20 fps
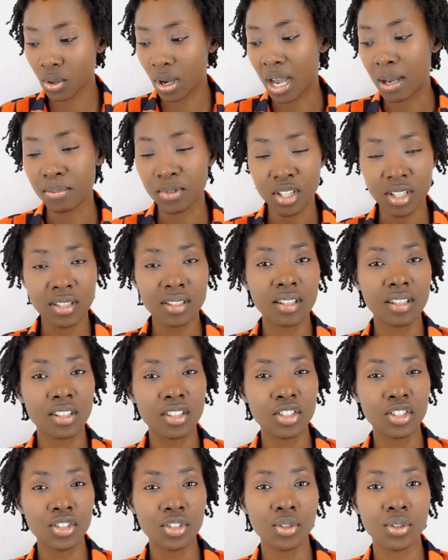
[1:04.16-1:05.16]
i'm just gonna
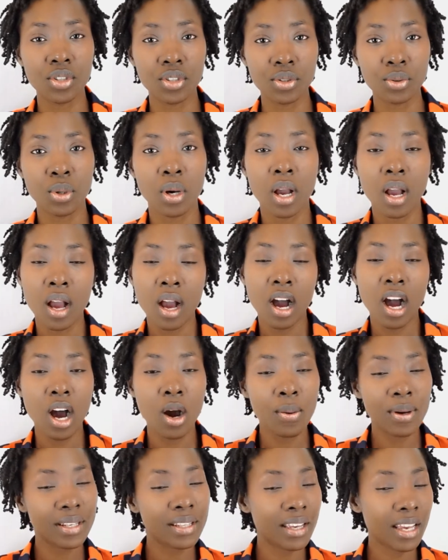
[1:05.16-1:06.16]
show you
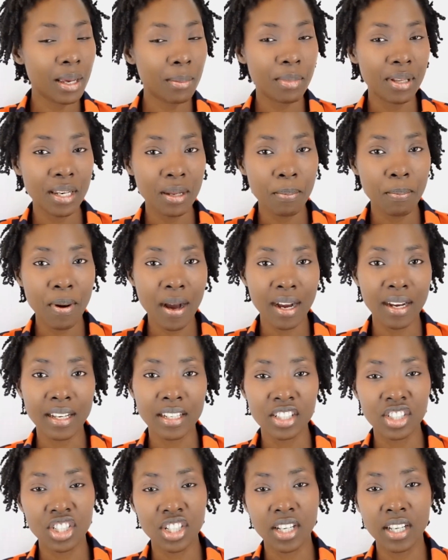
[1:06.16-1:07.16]
how it came in the
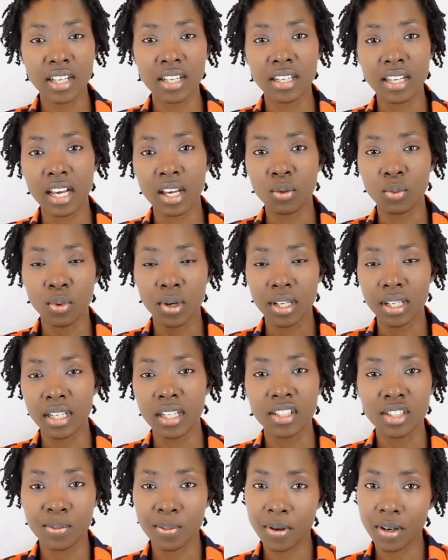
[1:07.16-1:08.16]
packaging and what
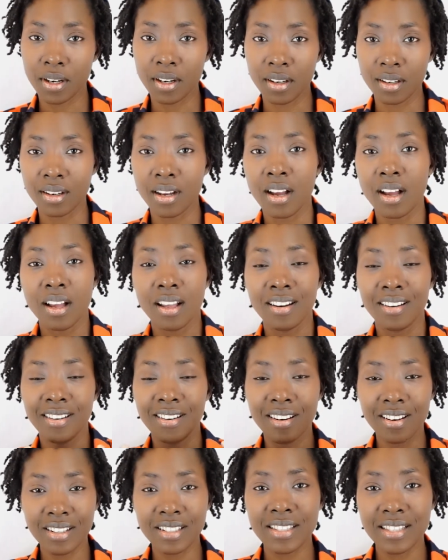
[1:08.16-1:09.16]
each product
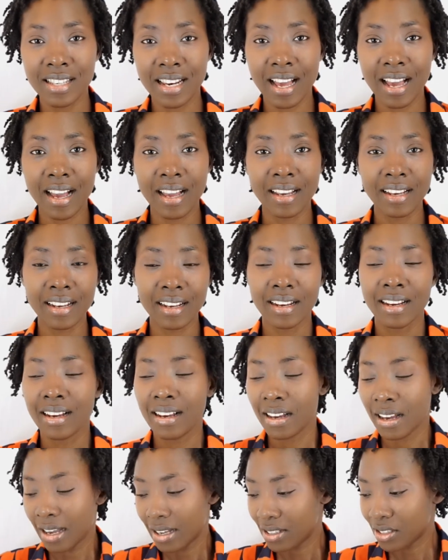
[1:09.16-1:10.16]
looks like
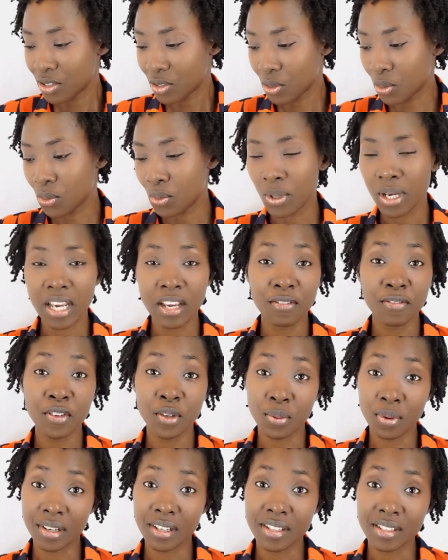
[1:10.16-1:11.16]
so if
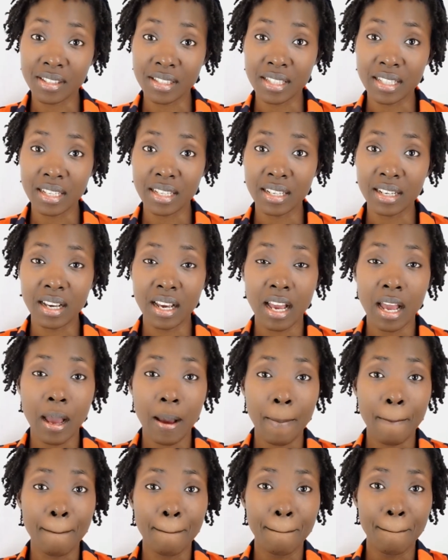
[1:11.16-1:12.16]
you want to see
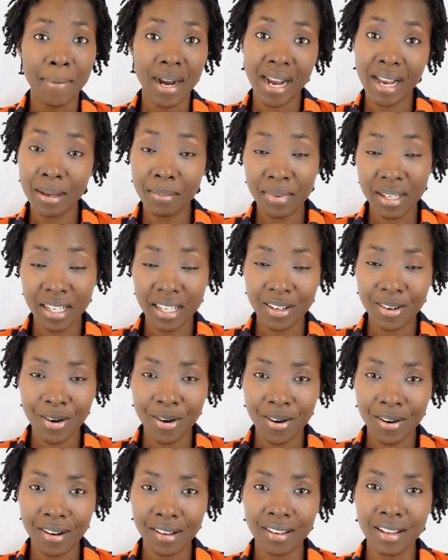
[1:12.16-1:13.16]
my mini
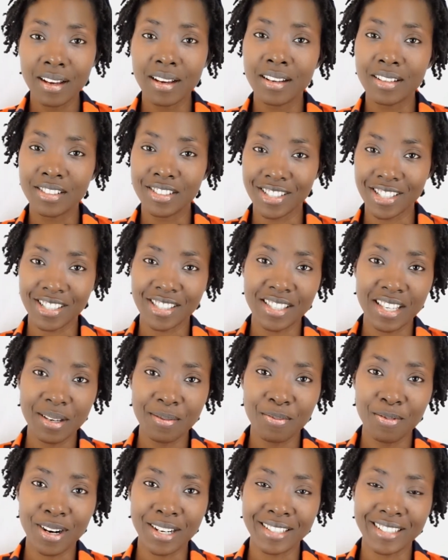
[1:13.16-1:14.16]
haul just
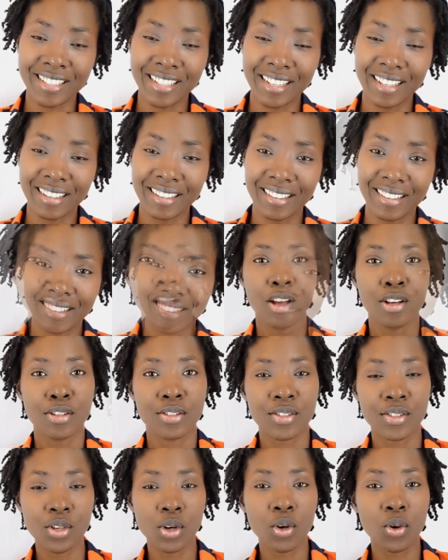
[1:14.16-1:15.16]
keep watching
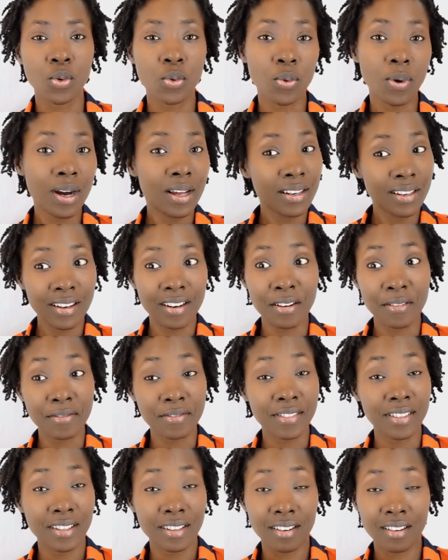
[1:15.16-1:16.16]
so one of
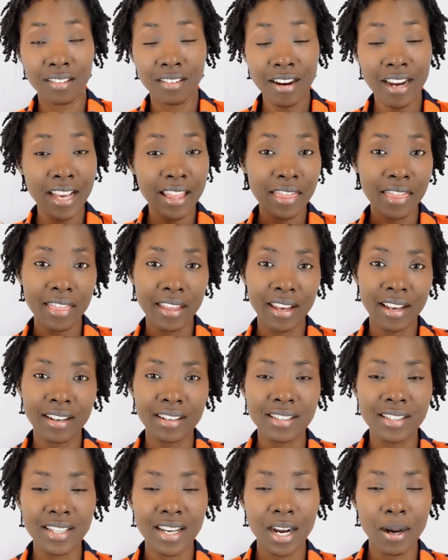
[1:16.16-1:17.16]
the great
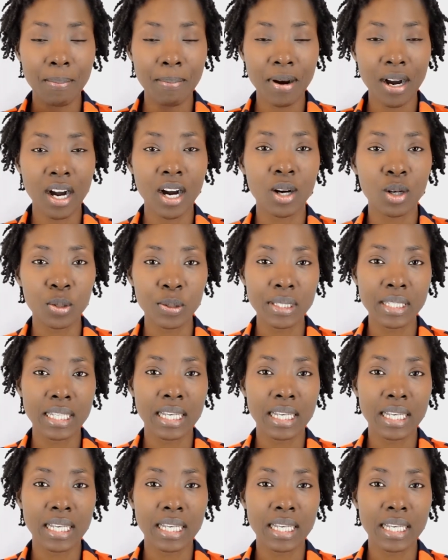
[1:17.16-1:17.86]
things about